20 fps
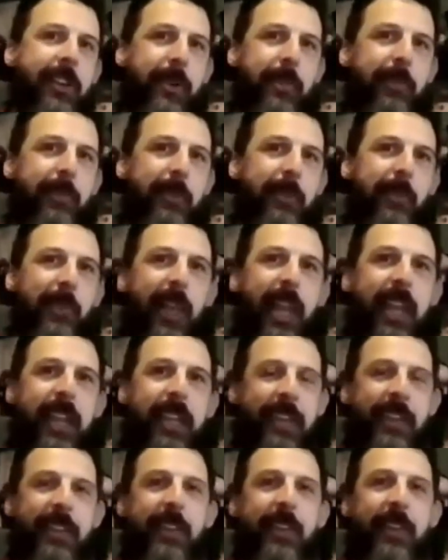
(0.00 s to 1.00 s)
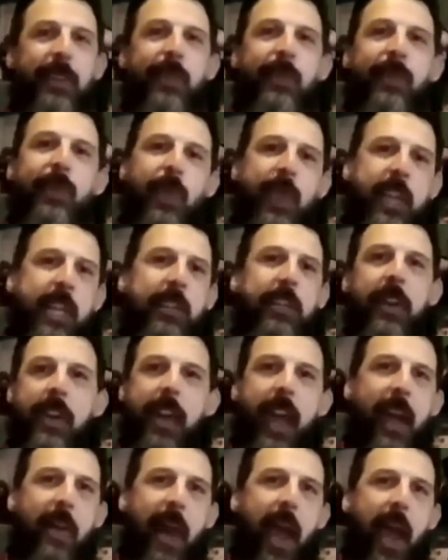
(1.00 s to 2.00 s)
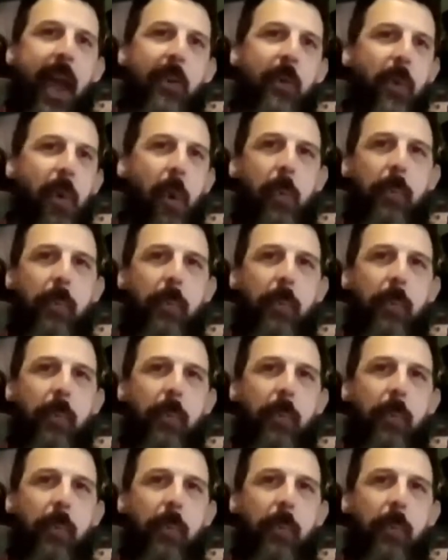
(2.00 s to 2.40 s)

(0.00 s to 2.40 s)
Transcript: terms of like figuring out how to